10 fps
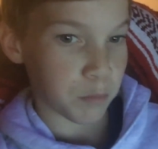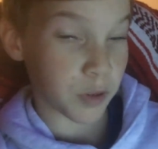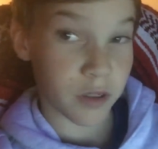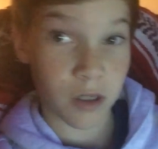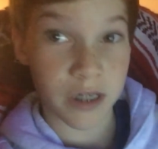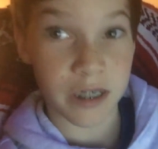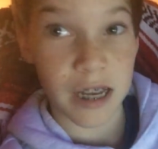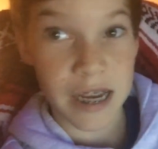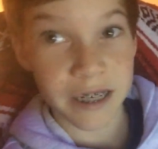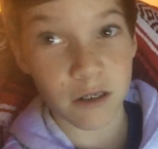But it's
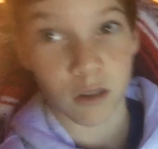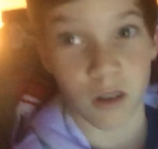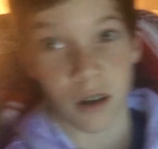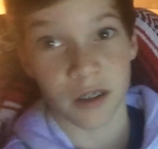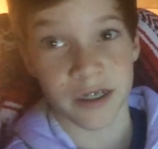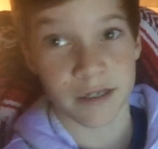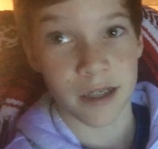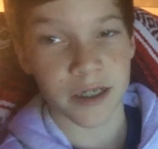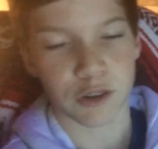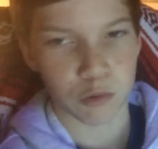already 8 o'clock.
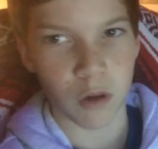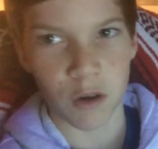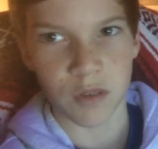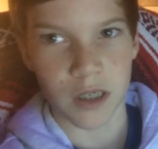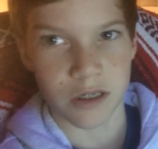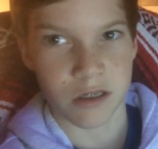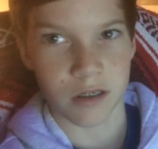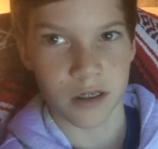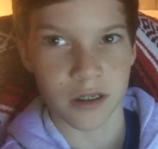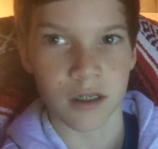It's 8.12
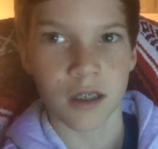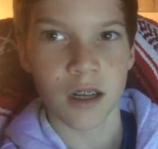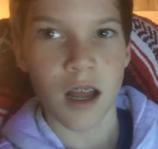actually.